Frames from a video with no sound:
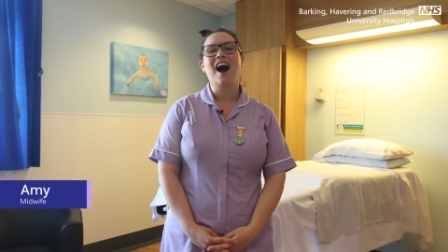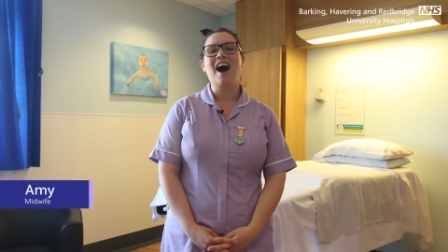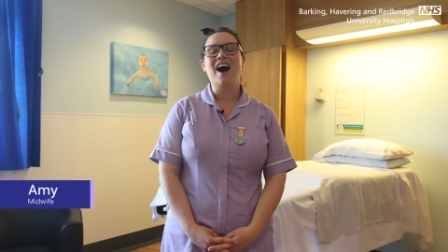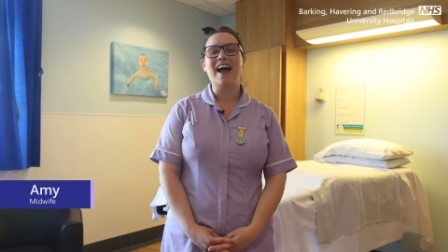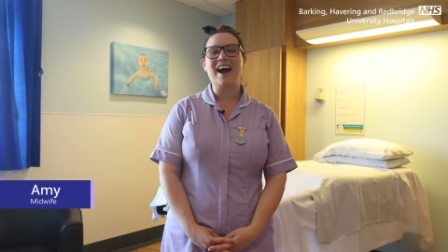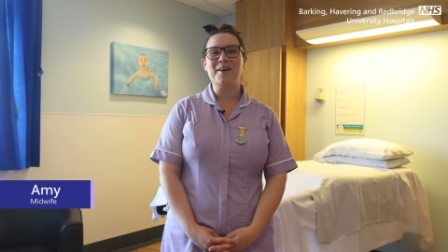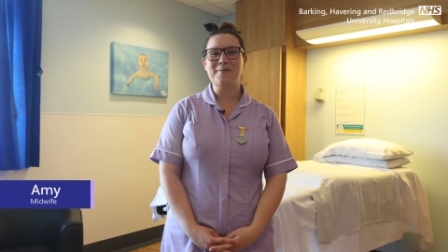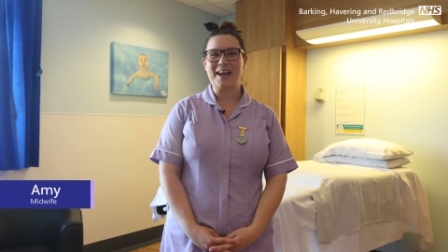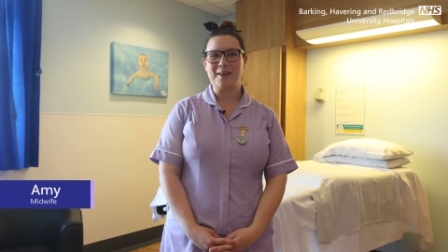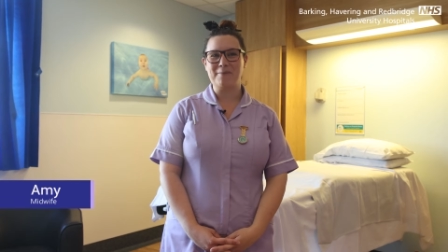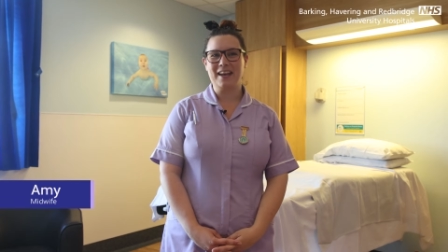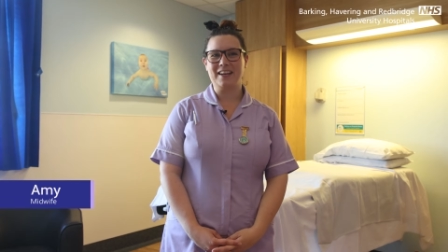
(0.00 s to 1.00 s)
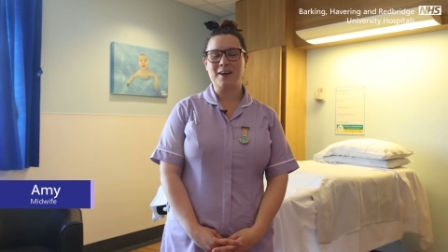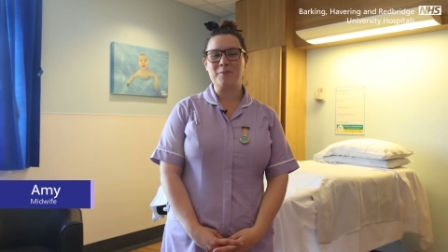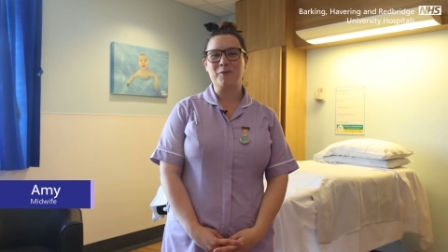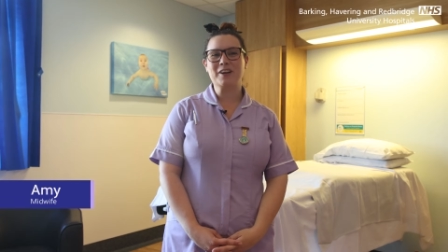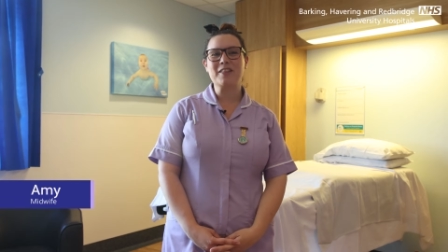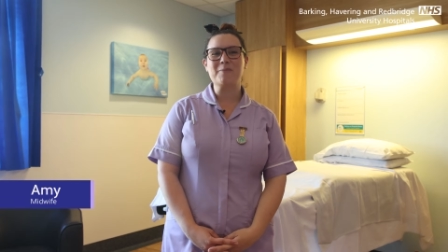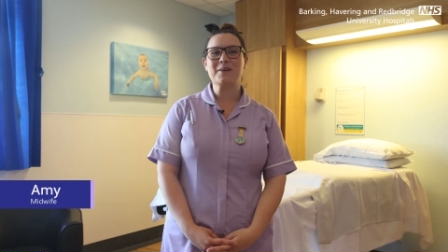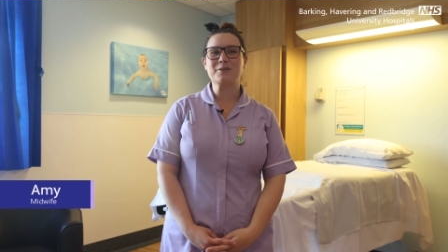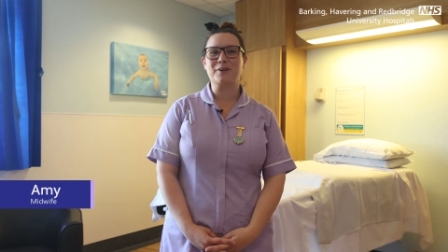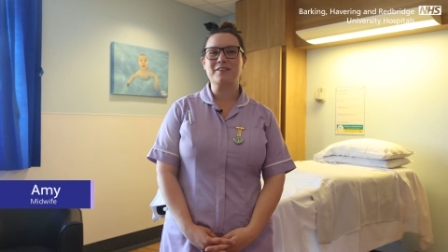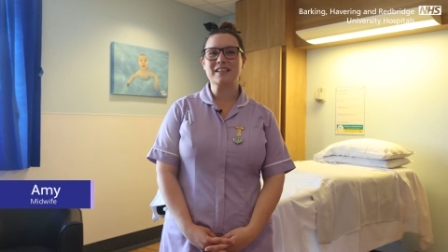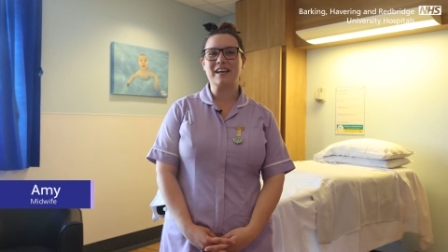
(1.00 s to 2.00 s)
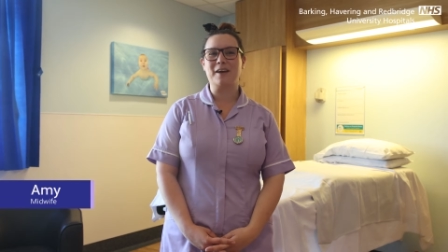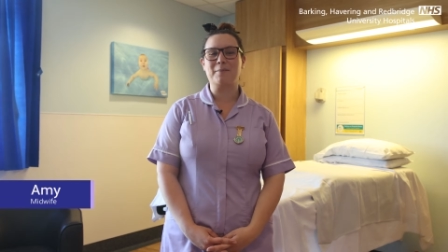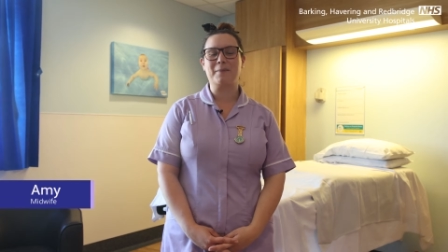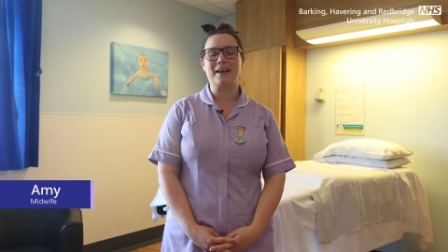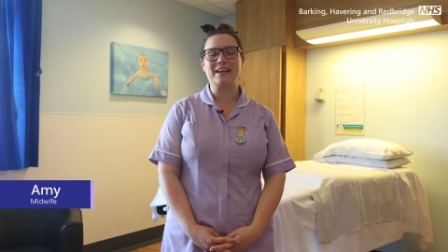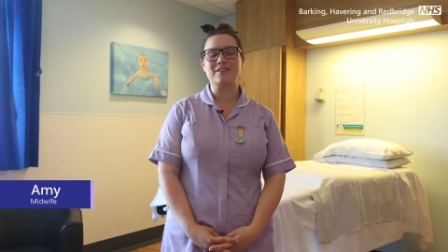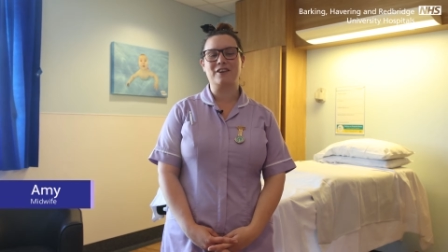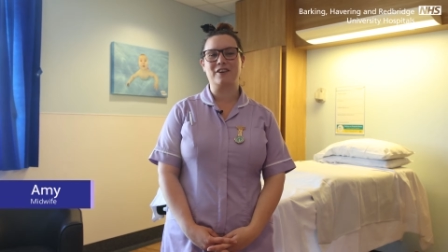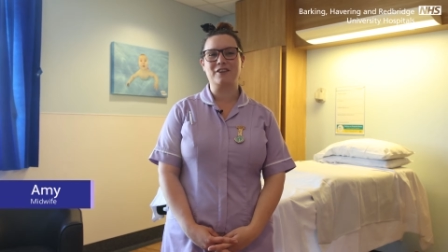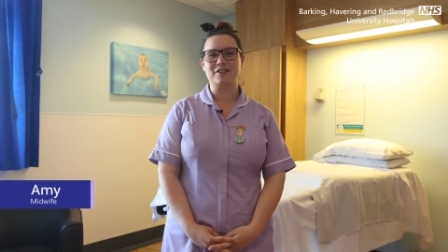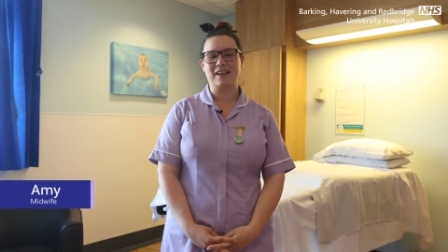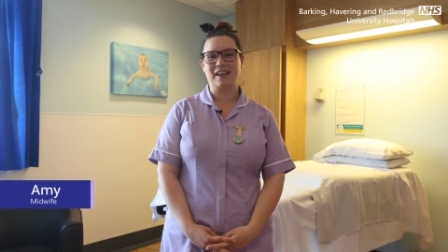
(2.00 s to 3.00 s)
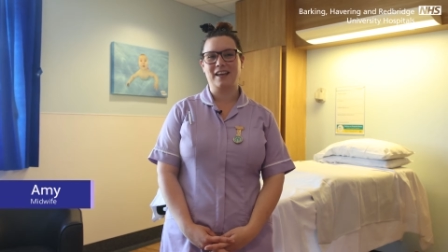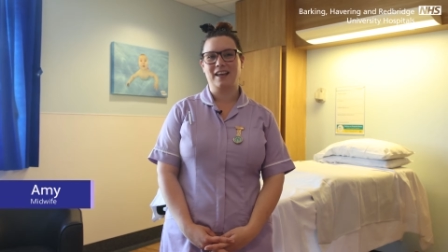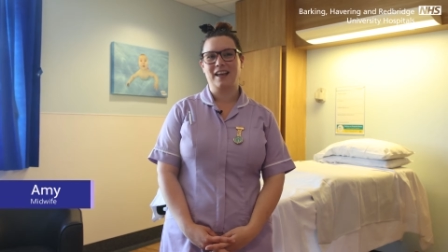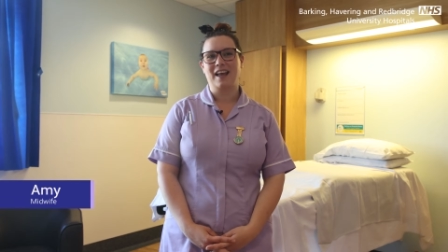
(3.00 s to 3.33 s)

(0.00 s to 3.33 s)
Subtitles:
Hi, I'm Amy and I'm one of the midwives here at BHRUT.